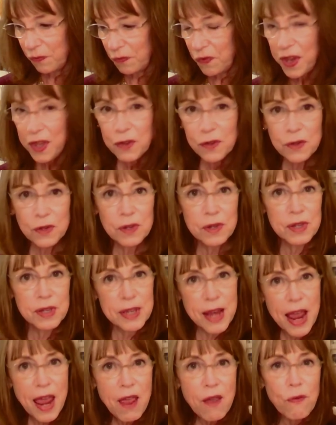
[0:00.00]
feels
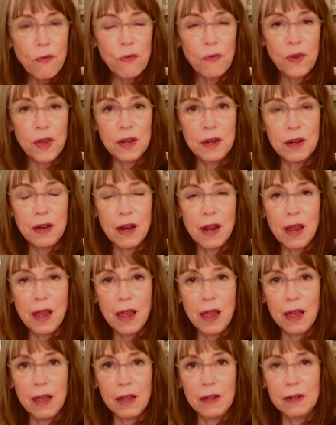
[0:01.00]
safe and
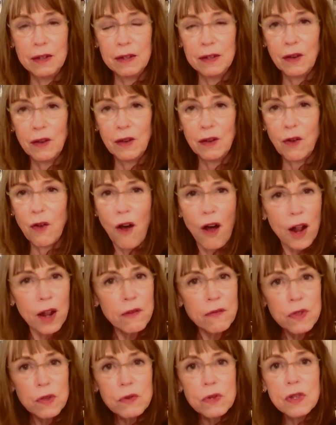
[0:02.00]
and all of
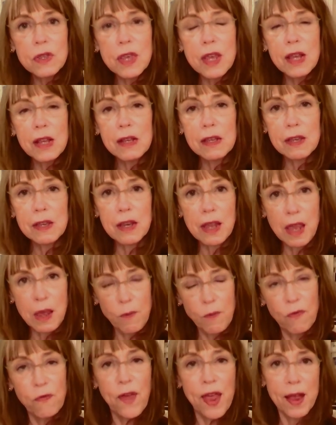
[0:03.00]
those things that keep
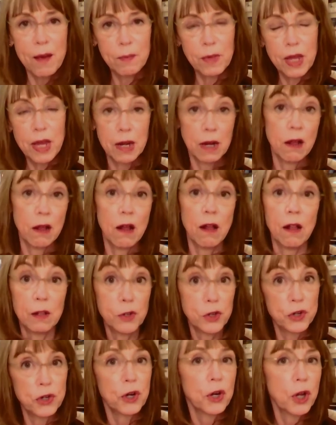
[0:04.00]
family and
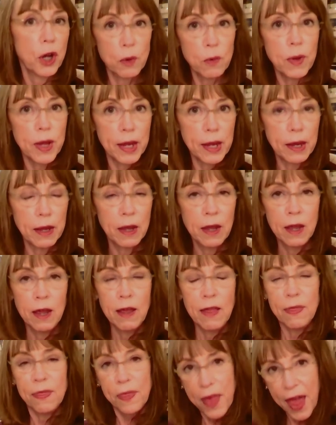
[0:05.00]
culture going.
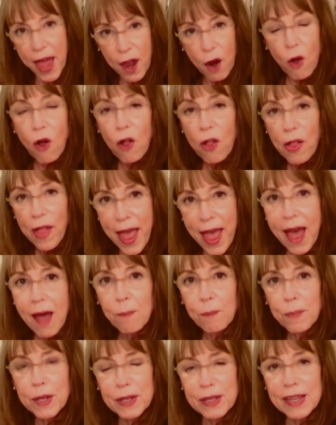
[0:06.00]
That all
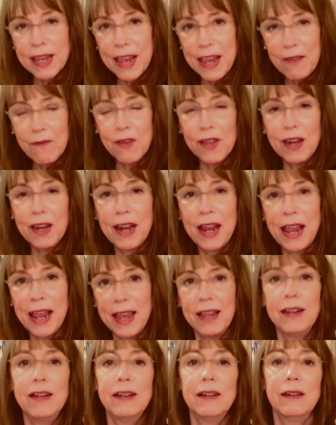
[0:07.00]
happens even
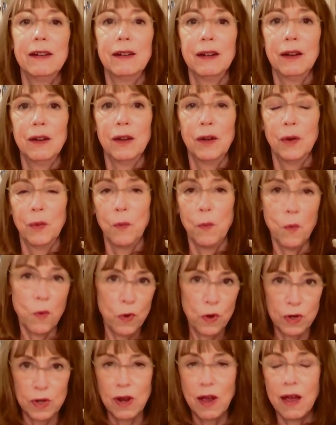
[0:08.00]
in
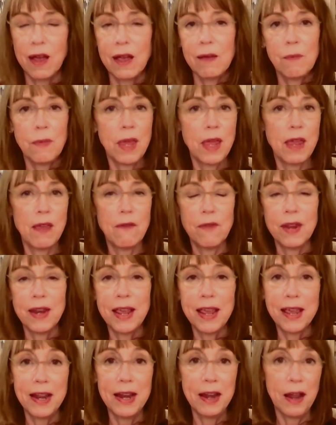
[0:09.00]
wartime, even
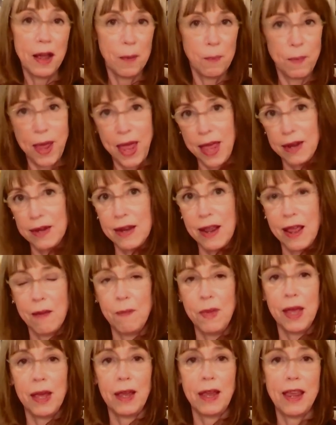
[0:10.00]
in a
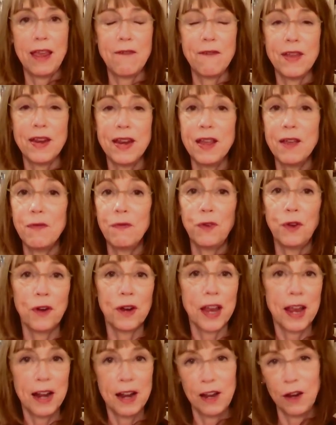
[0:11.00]
pandemic, even if you're
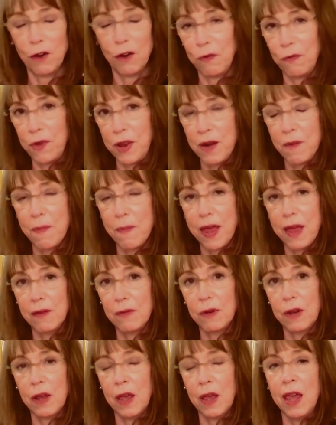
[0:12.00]
getting your feet bound.
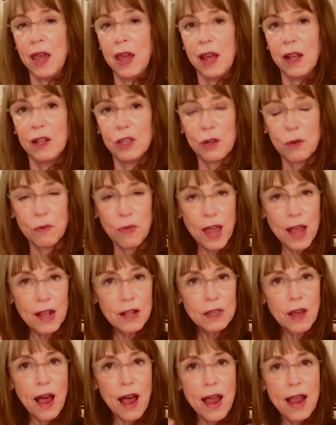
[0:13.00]
And so
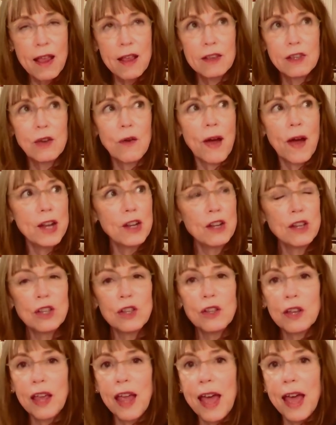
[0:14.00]
that's I so I just
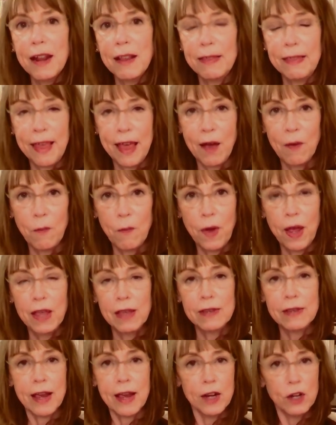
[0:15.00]
look at it that way
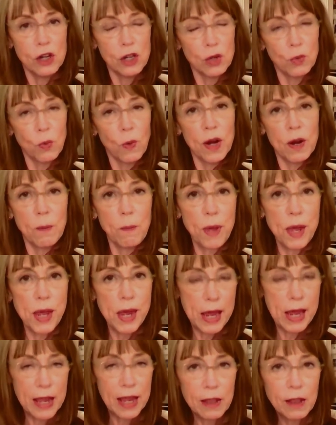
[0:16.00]
is I just want to be
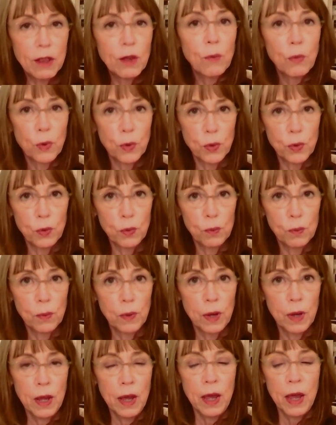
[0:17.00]
in the room.
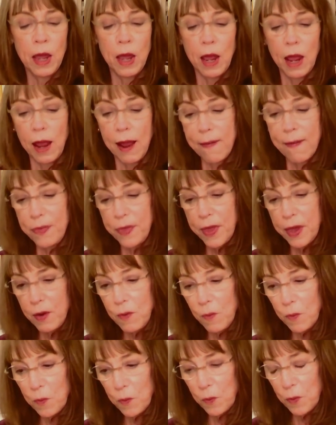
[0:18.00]
And
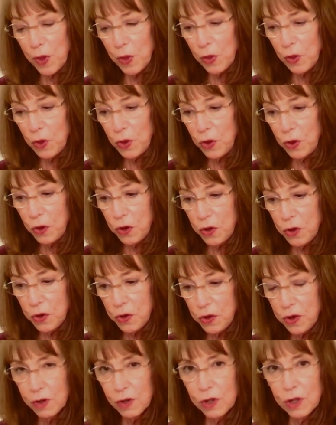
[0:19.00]
then with
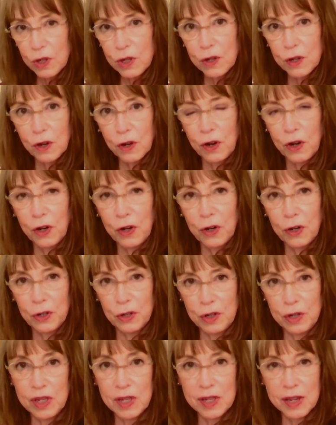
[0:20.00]
Jung Suk
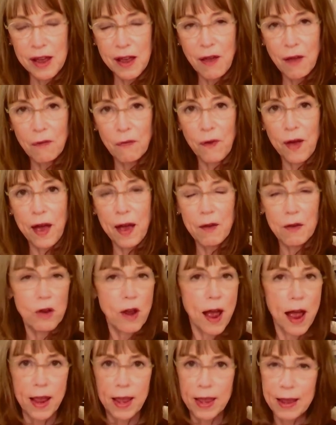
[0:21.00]
herself, I,
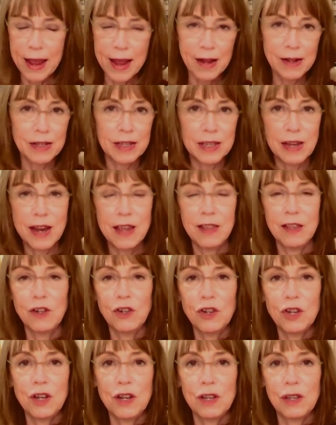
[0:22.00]
I can't say that
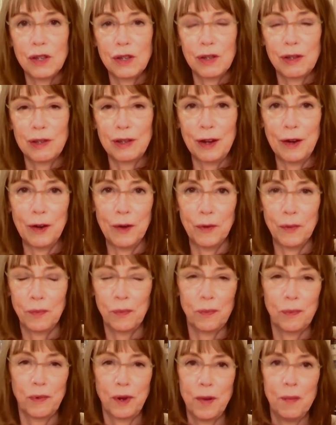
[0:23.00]
she's, you know,
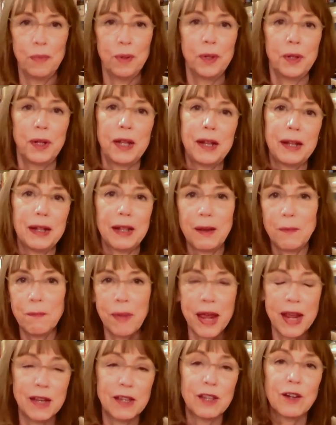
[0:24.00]
completely
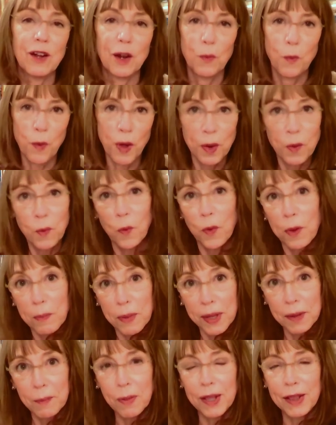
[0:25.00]
based on one
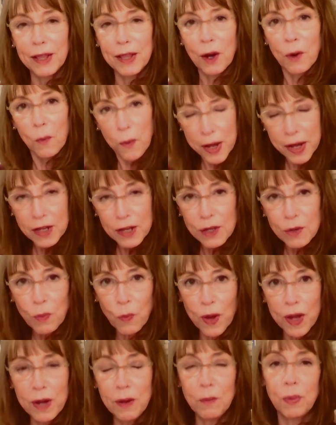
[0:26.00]
woman, but there was
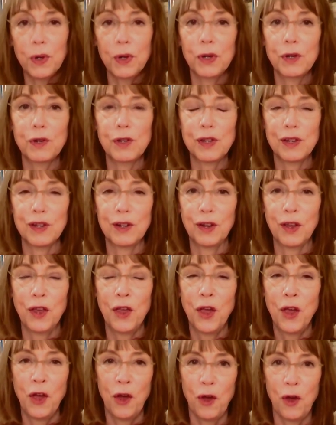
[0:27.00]
one person
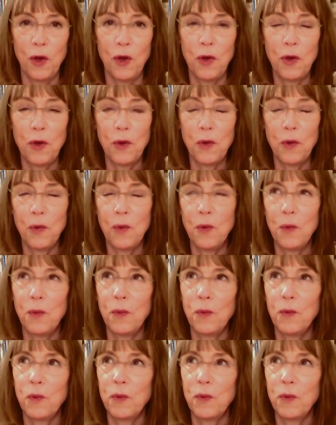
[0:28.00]
who